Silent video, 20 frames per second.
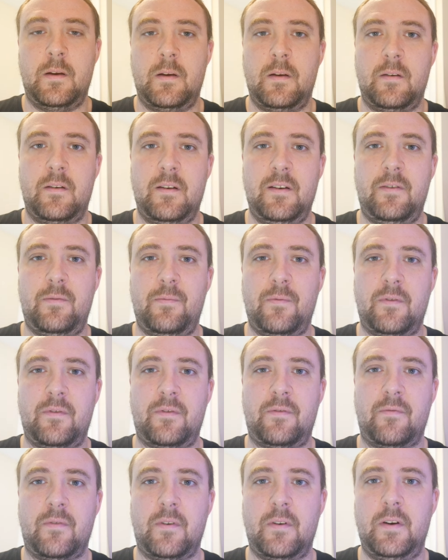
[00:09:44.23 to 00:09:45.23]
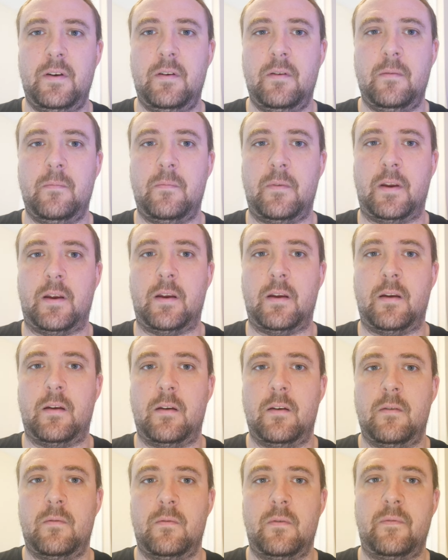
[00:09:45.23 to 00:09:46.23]
This one's right up there
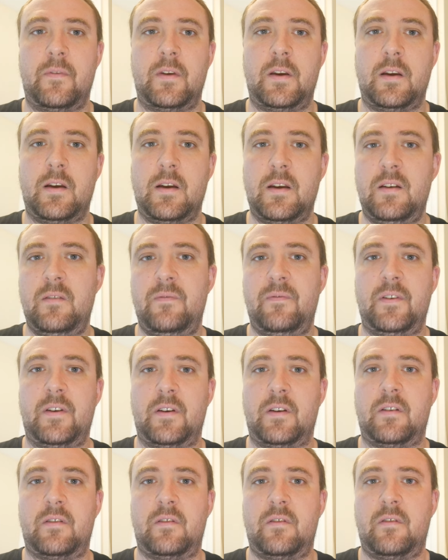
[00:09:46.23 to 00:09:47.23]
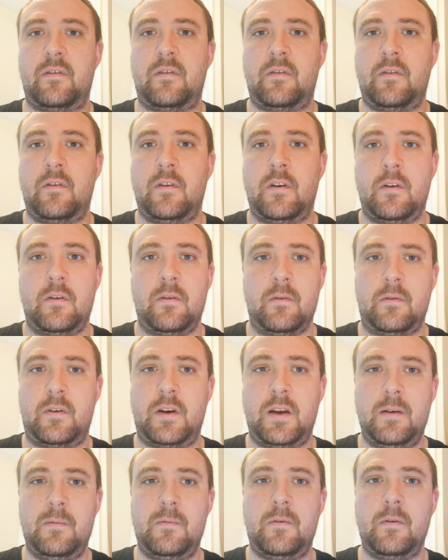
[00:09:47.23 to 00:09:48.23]
with the atheists who
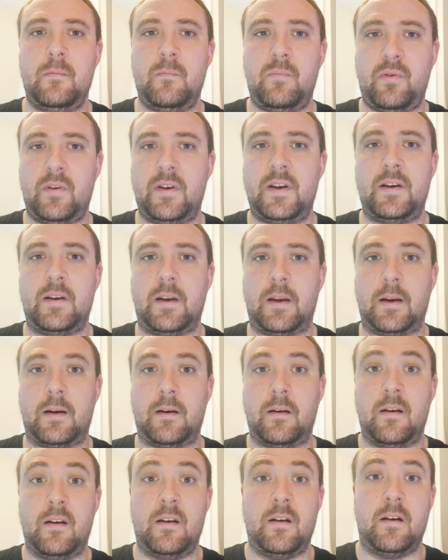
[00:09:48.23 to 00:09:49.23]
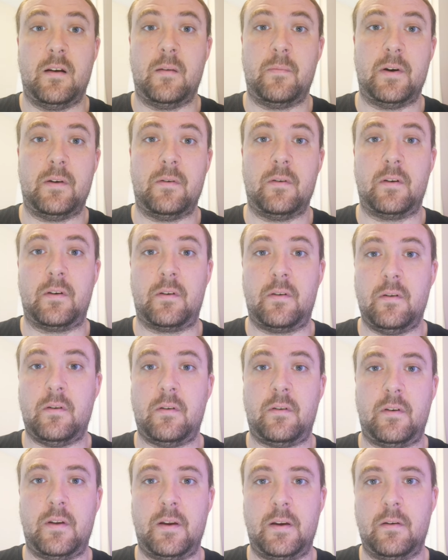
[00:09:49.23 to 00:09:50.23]
keep complaining about a
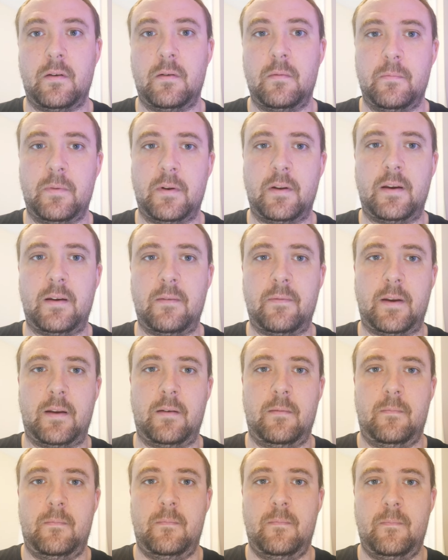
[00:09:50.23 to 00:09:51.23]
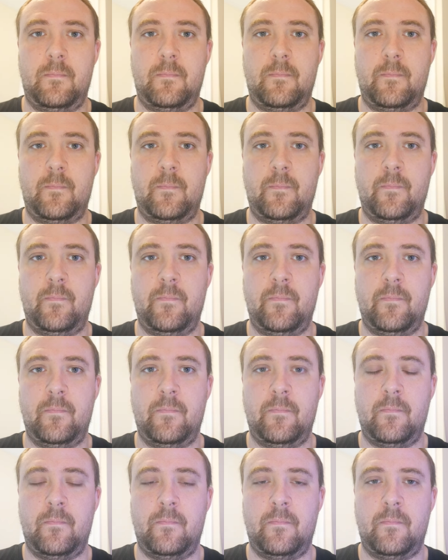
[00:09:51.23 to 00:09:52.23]
God they don't believe in.
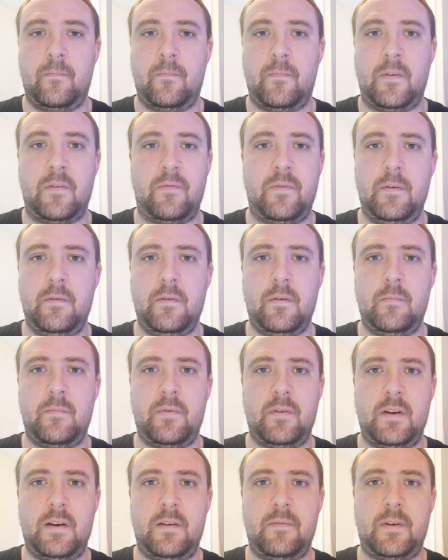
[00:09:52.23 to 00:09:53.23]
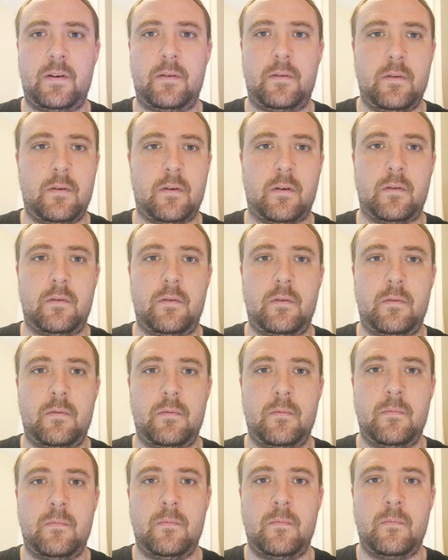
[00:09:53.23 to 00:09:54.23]
If you don't believe in God,
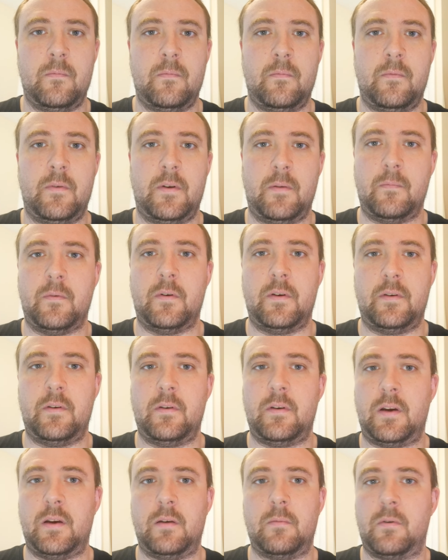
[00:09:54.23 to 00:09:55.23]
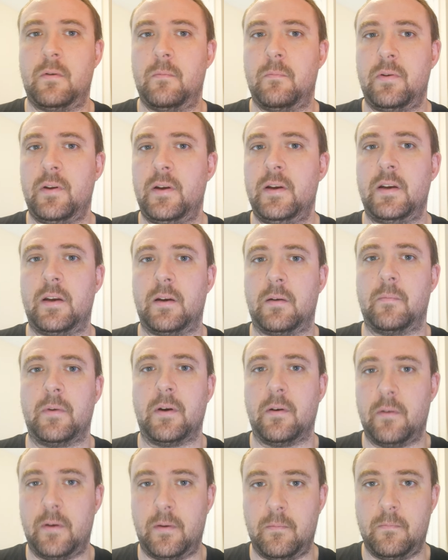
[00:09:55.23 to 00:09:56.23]
then why do you keep complaining
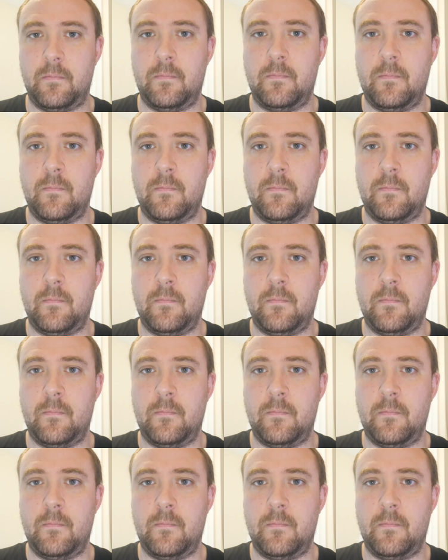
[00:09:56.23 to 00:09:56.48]
about him?